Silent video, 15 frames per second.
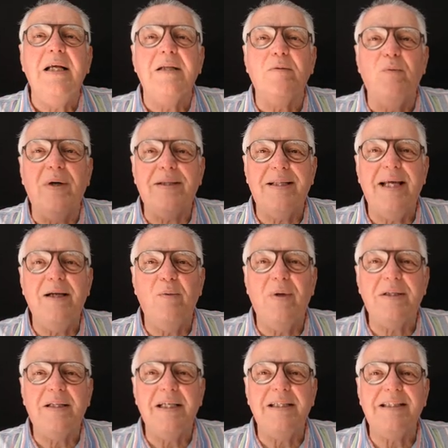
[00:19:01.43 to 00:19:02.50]
what they
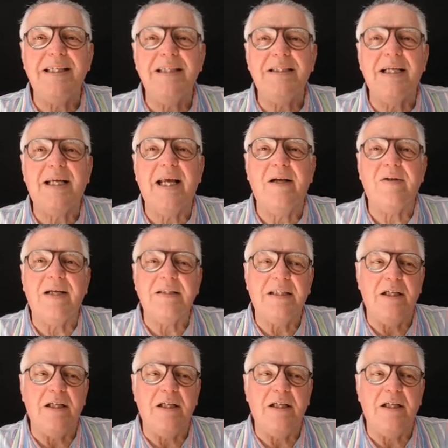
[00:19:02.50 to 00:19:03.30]
what the cent account does,